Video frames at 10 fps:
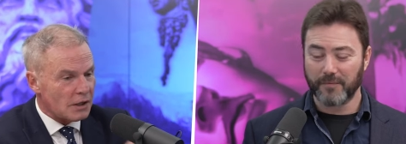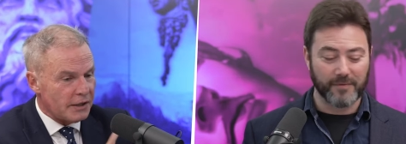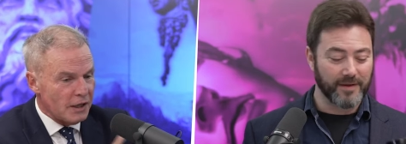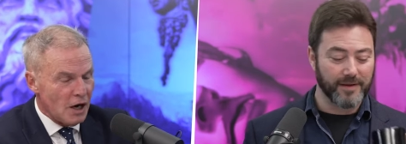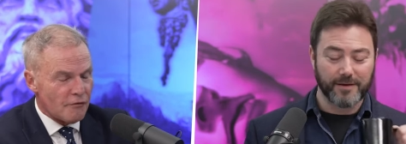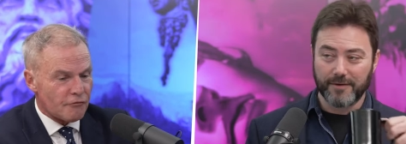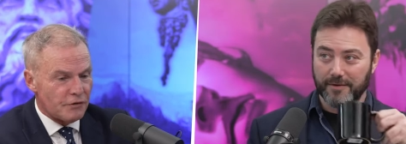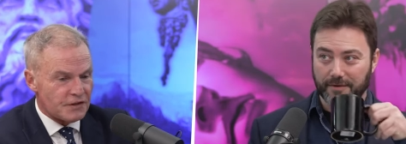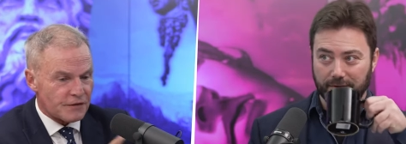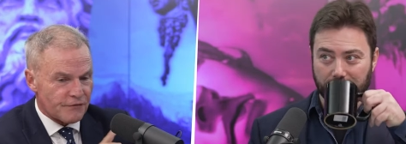Speaker 1: King
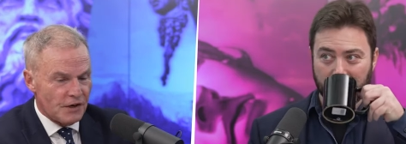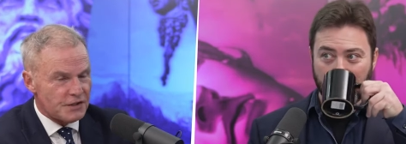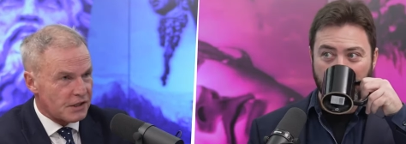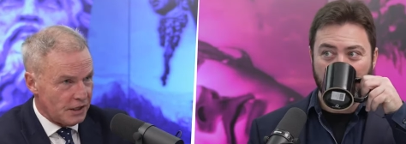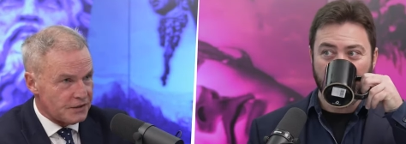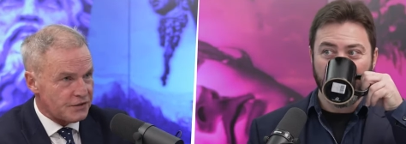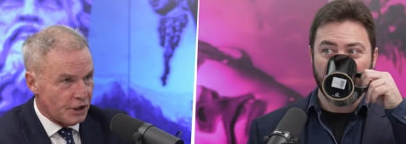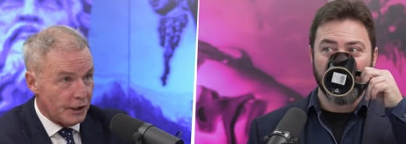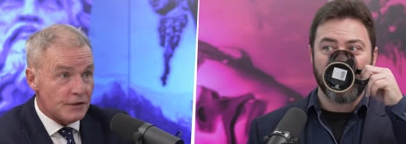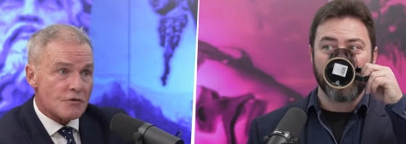Alfred's fight against the
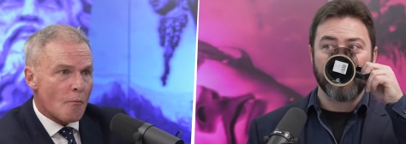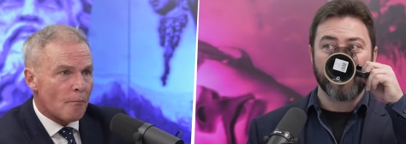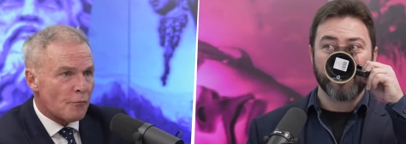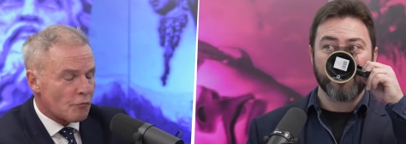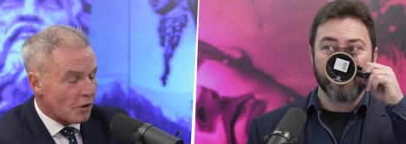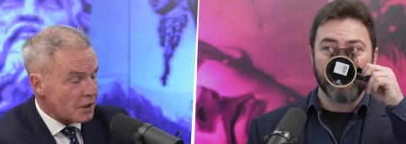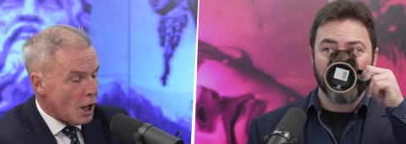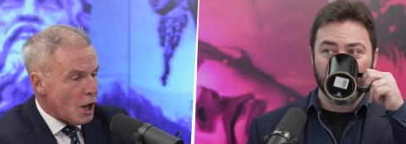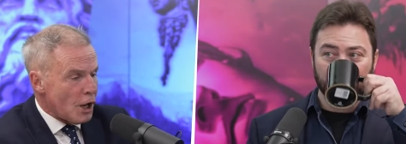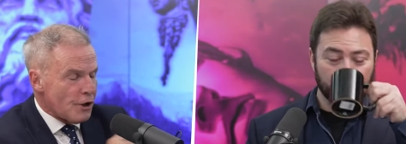Danes, right?
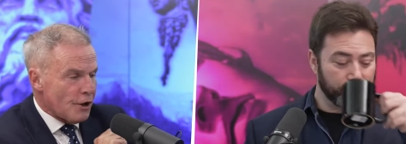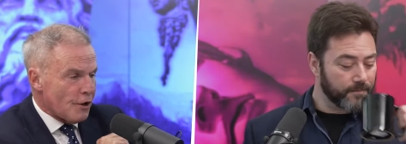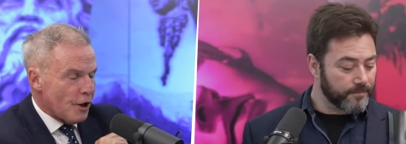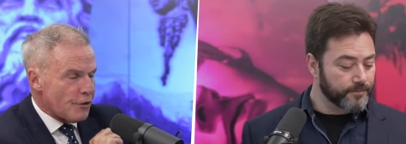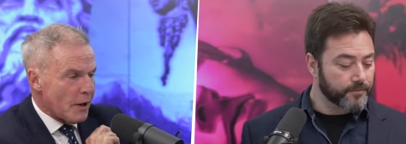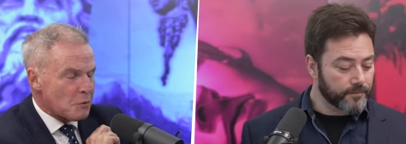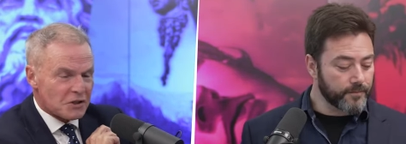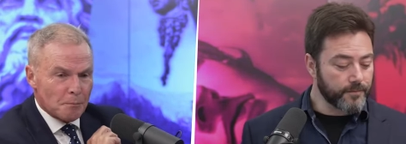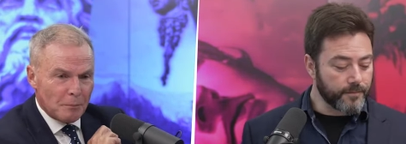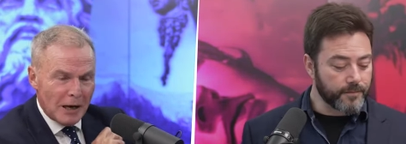There was
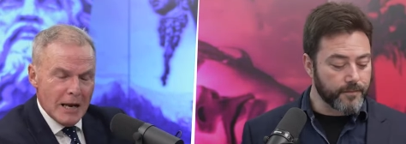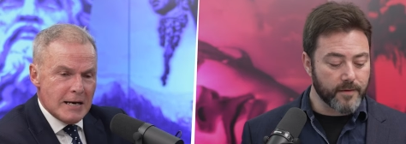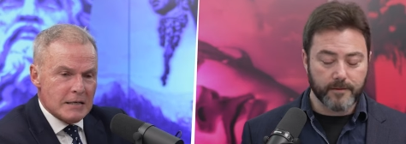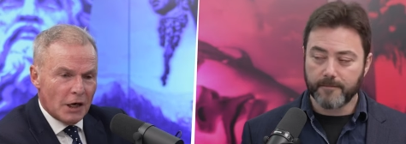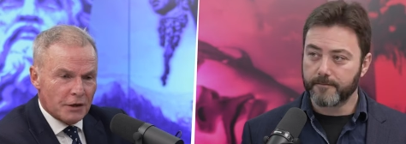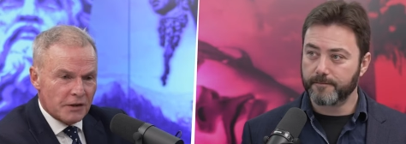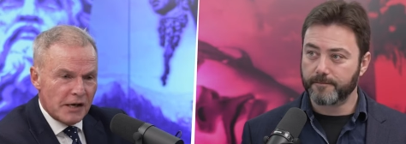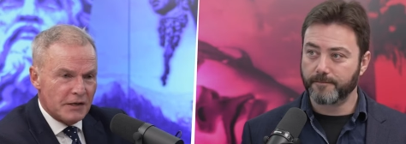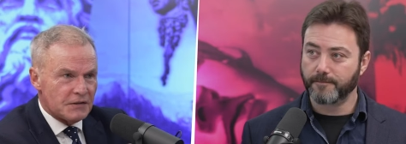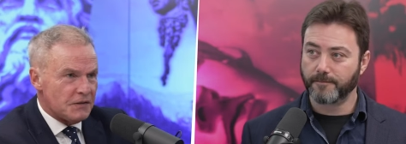a play done in the
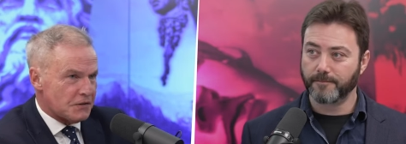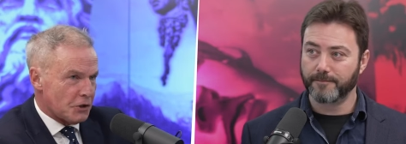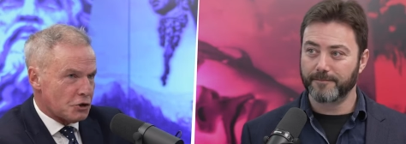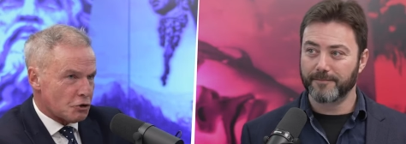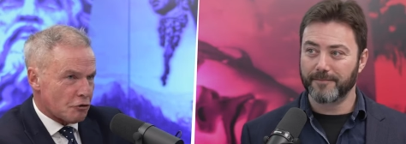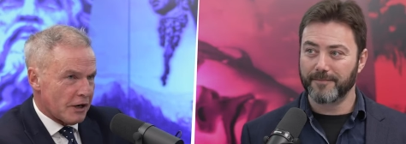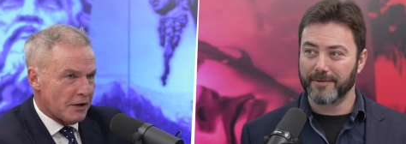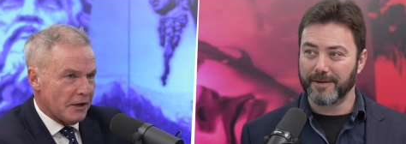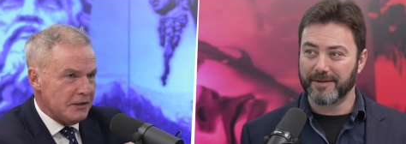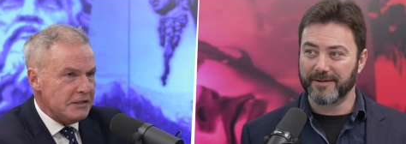18th century,
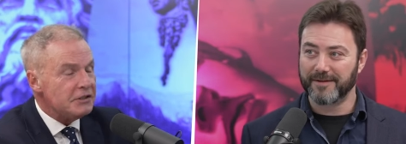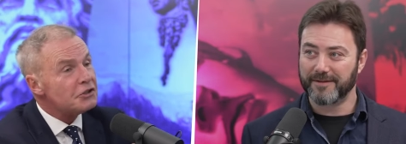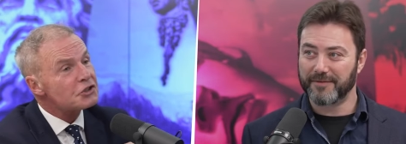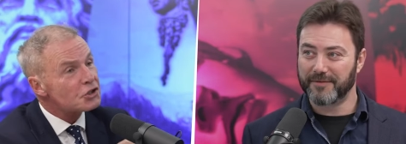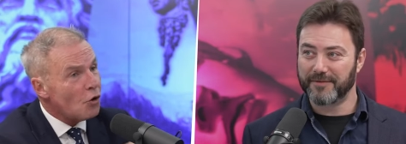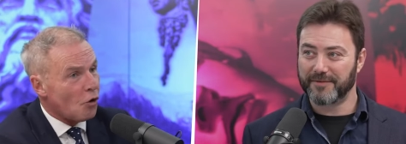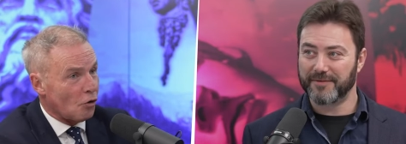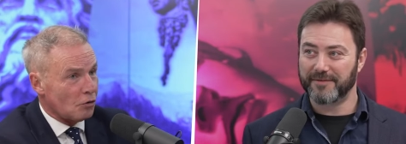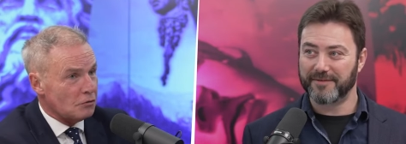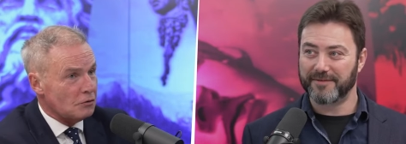and they needed a
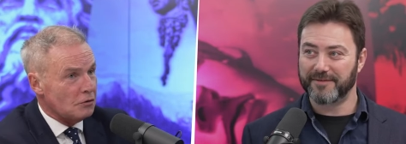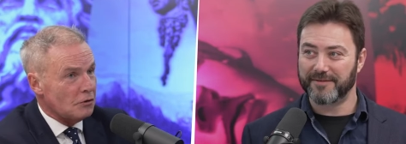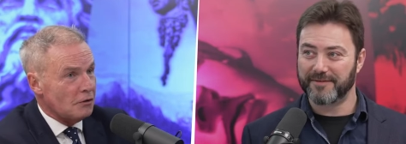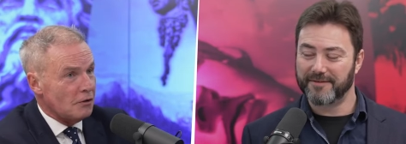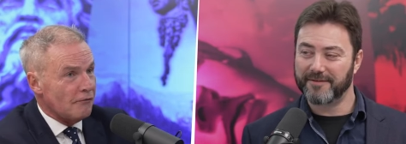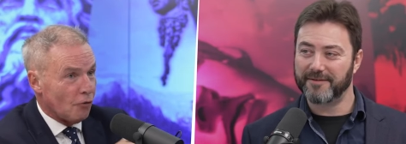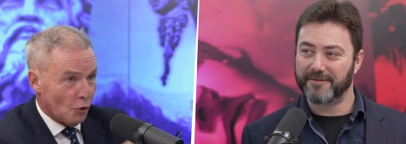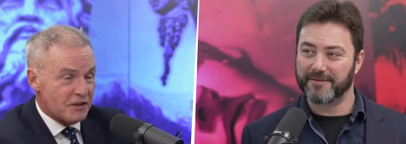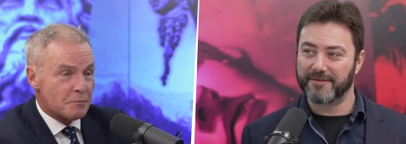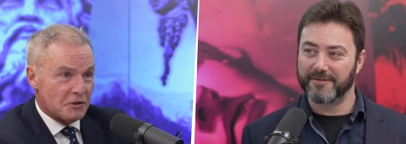song
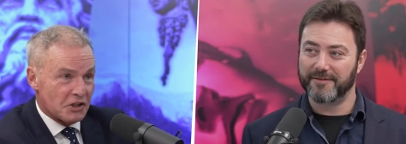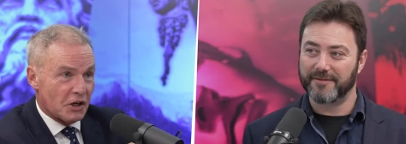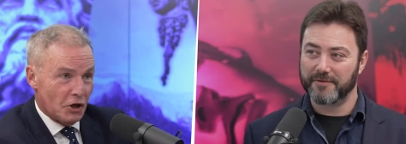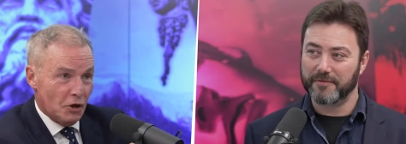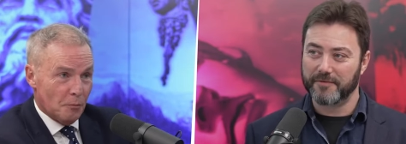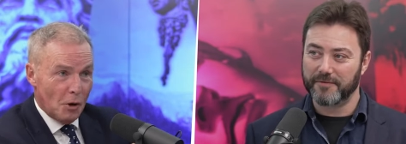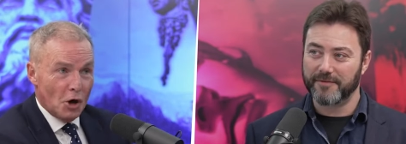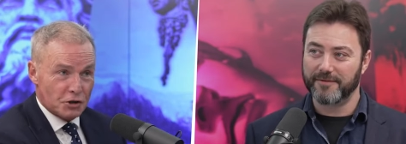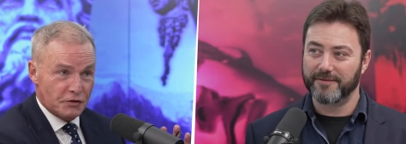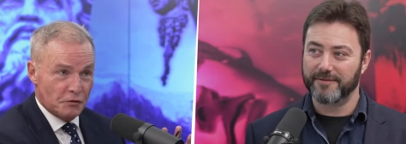for this particular
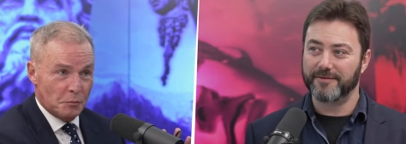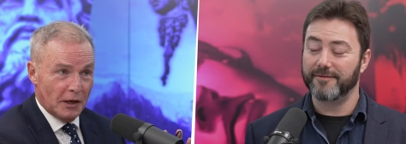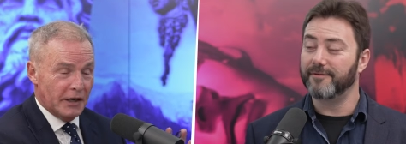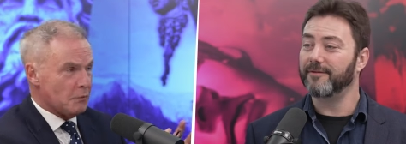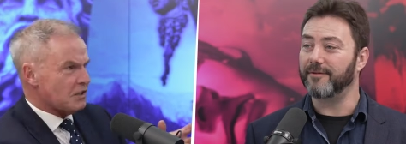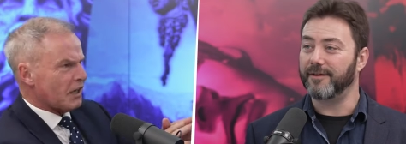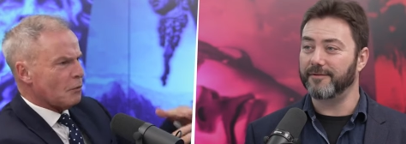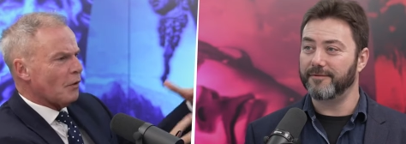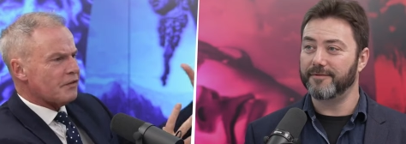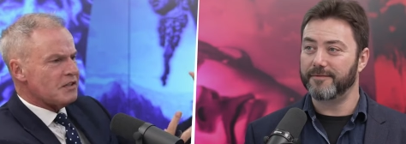part of the play. It was
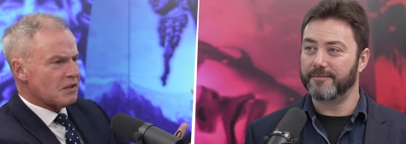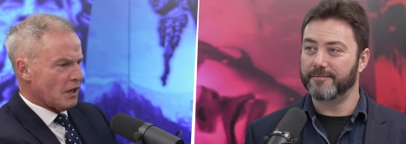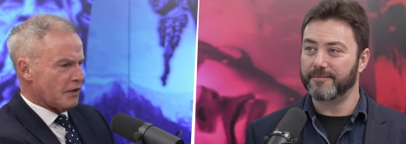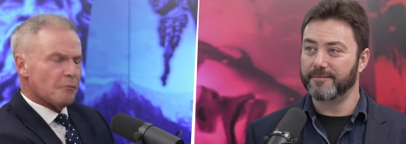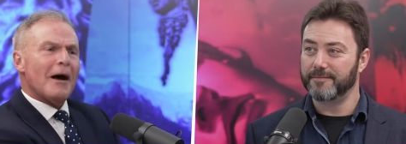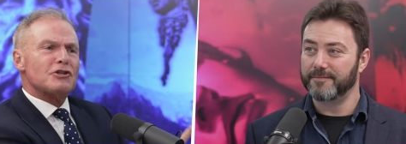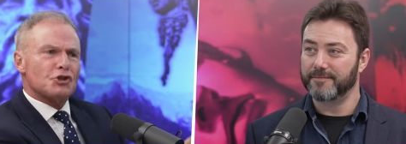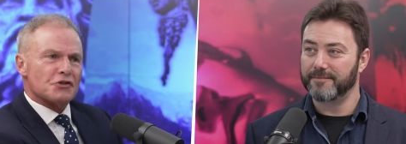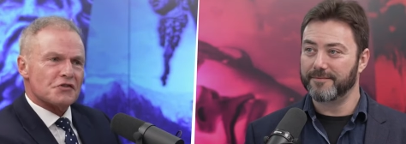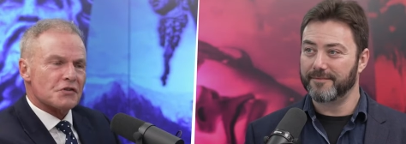like one of these kind of
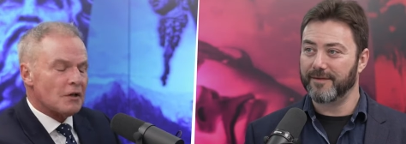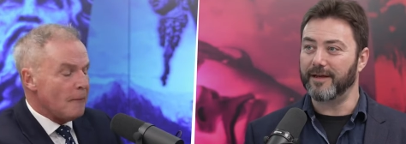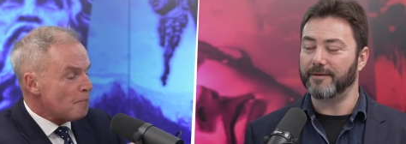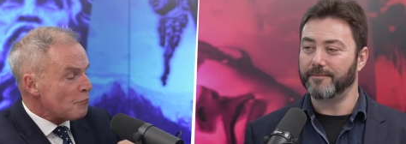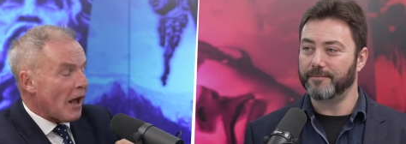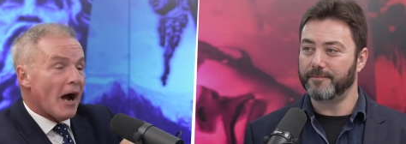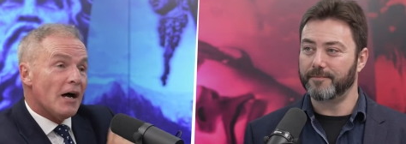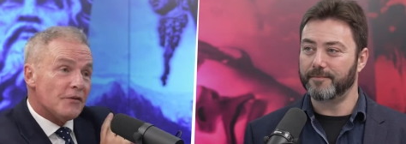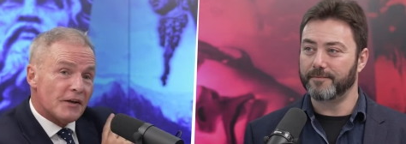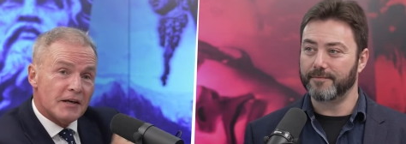pageants. Yeah.
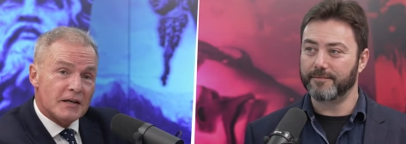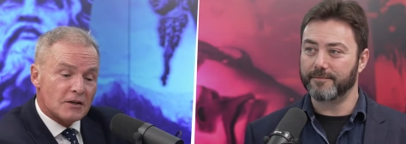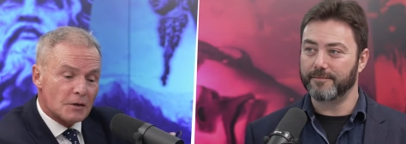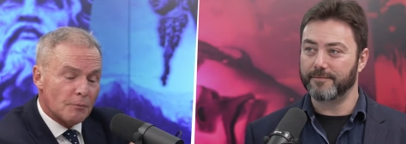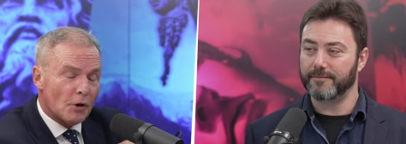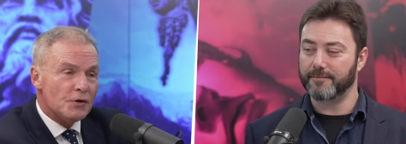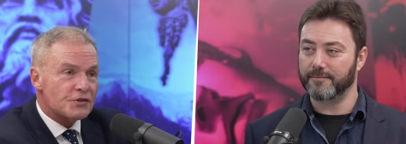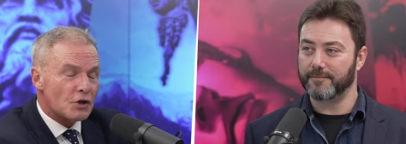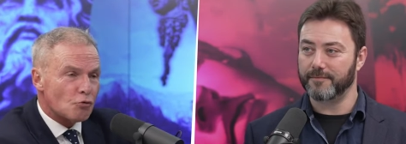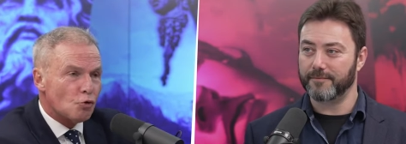And they
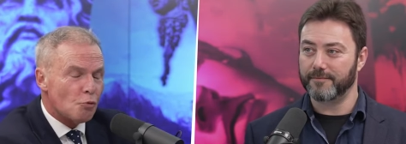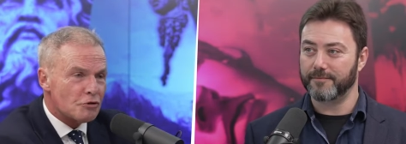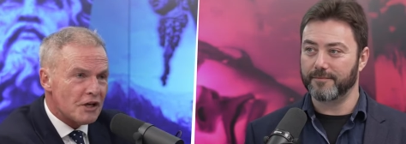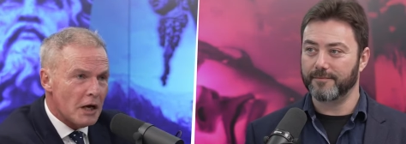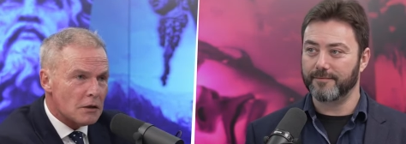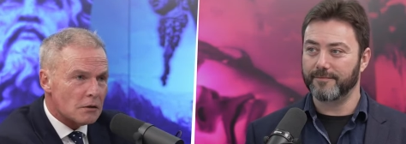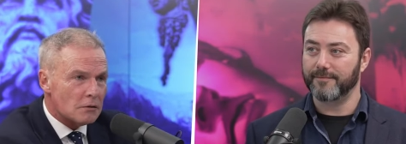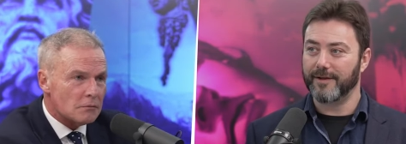composed Rule Britannia.